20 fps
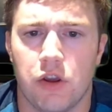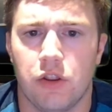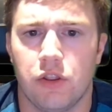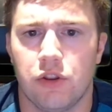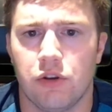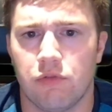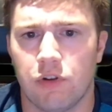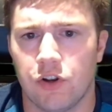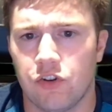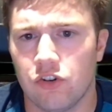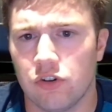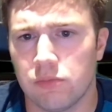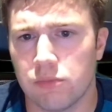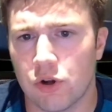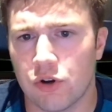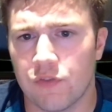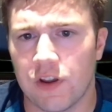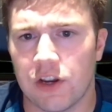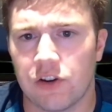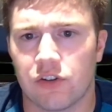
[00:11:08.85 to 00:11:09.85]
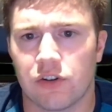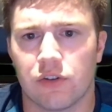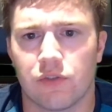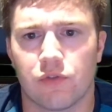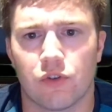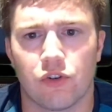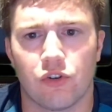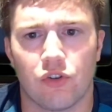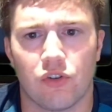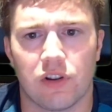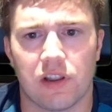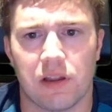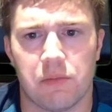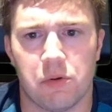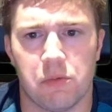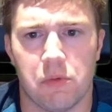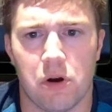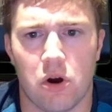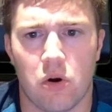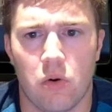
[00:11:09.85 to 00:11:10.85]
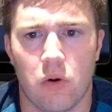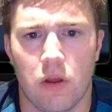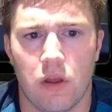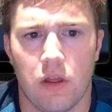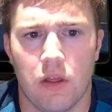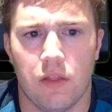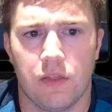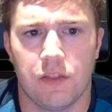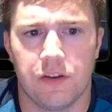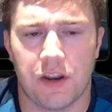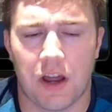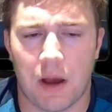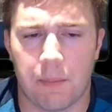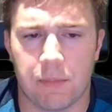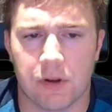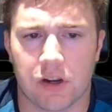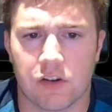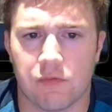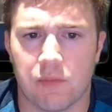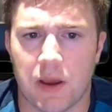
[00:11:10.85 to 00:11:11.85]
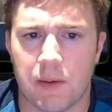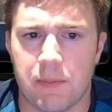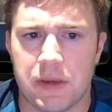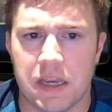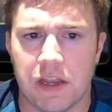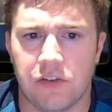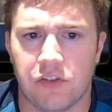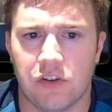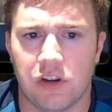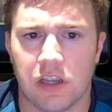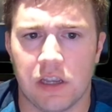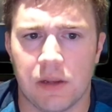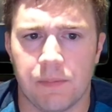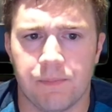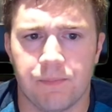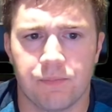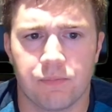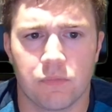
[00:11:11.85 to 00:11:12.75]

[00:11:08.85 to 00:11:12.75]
The original motivation for Neural MMO, the topic of my PhD,